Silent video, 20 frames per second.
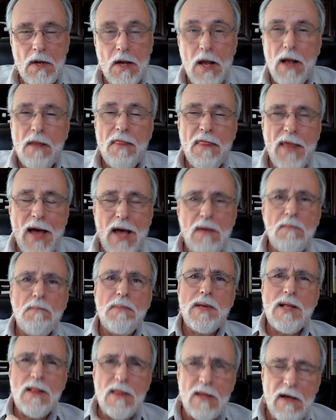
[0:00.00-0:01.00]
That
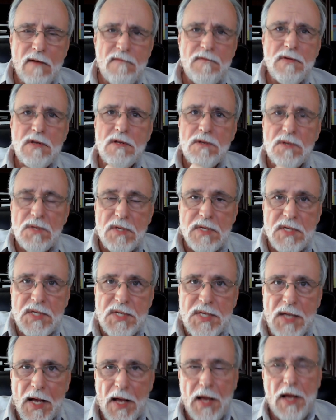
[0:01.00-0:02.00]
beloved
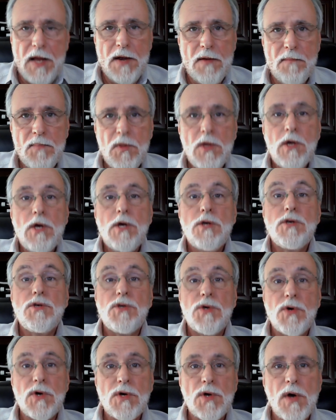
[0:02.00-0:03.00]
son
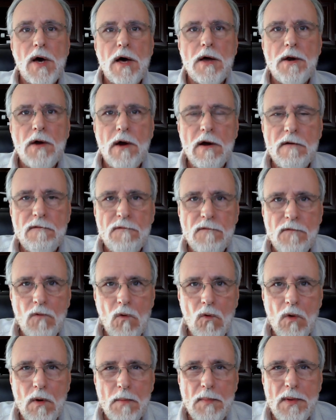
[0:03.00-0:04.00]
took on our
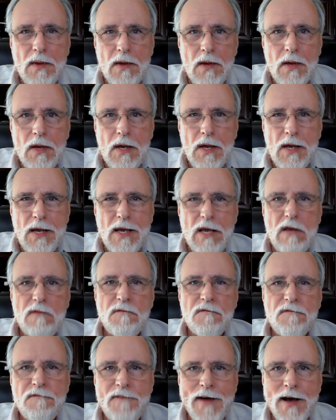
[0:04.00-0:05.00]
form. He
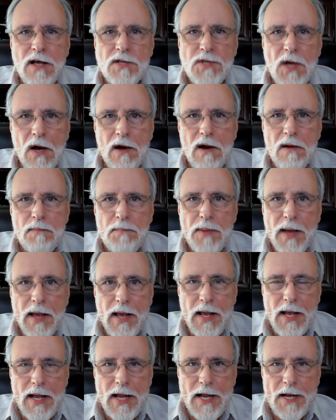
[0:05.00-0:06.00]
felt our
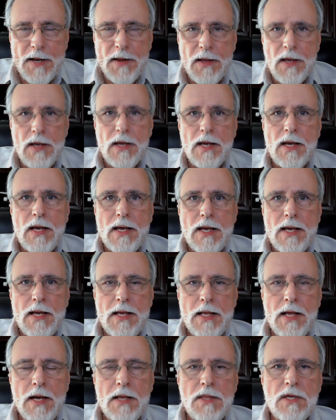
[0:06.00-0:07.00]
pain.
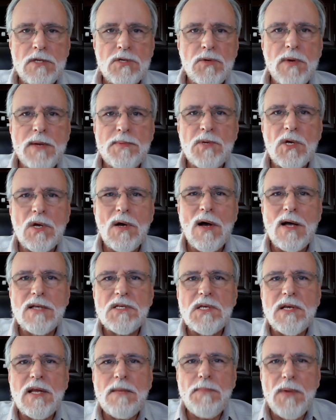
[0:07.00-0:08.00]
The scripture calls
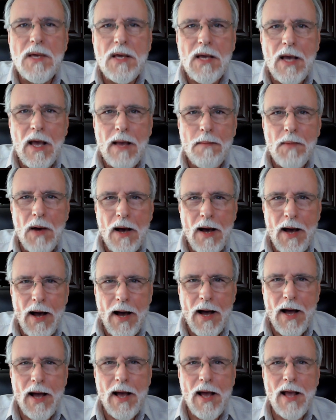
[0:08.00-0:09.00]
it, he became a
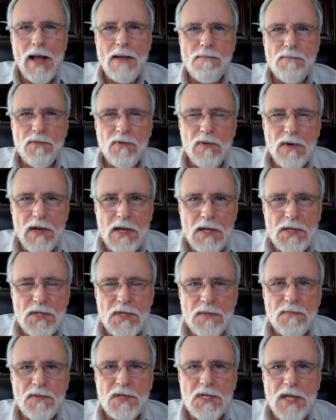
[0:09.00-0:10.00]
high priest.
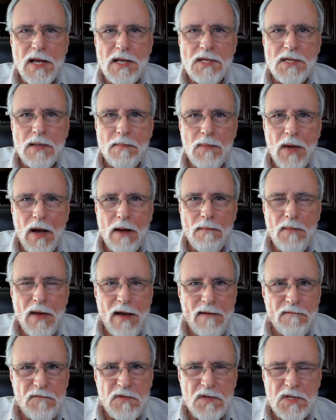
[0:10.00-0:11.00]
Saints, I'm
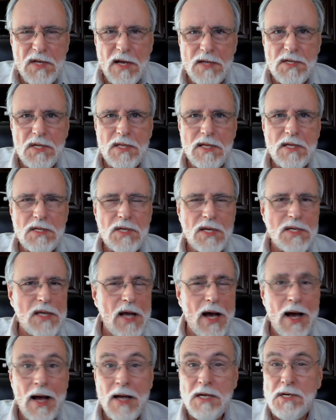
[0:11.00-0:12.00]
emphasizing this because
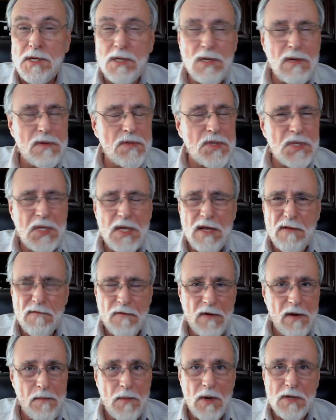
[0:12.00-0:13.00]
I just don't see it
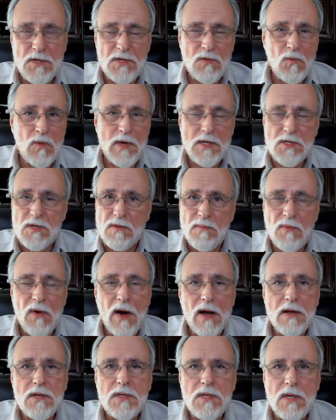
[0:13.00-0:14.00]
very much in Western
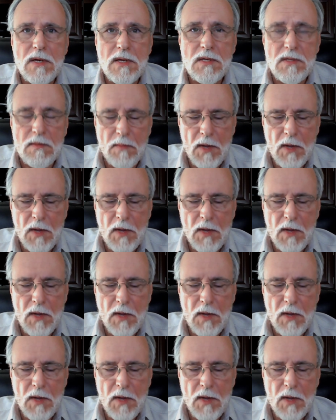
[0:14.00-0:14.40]
Protestantism.